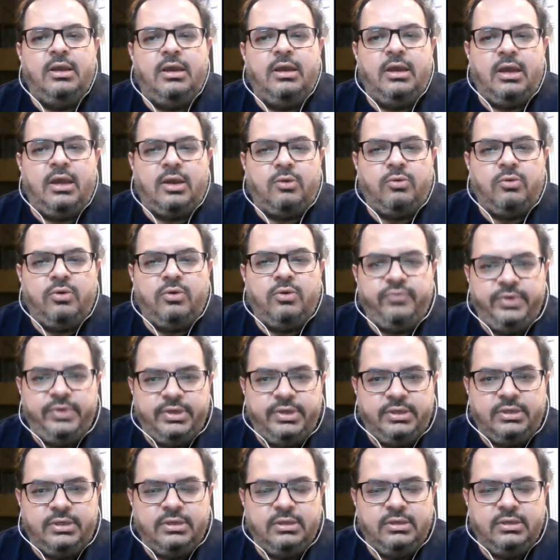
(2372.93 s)

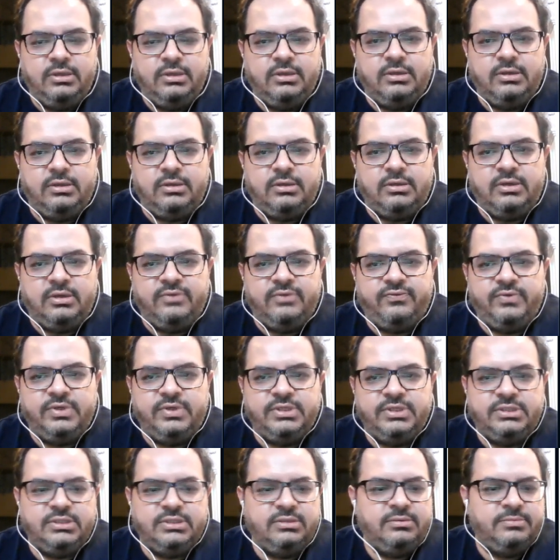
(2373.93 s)
AQAvit
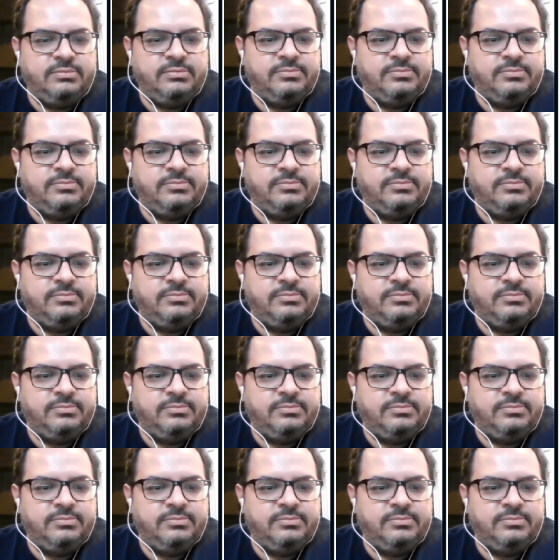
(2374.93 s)
definition.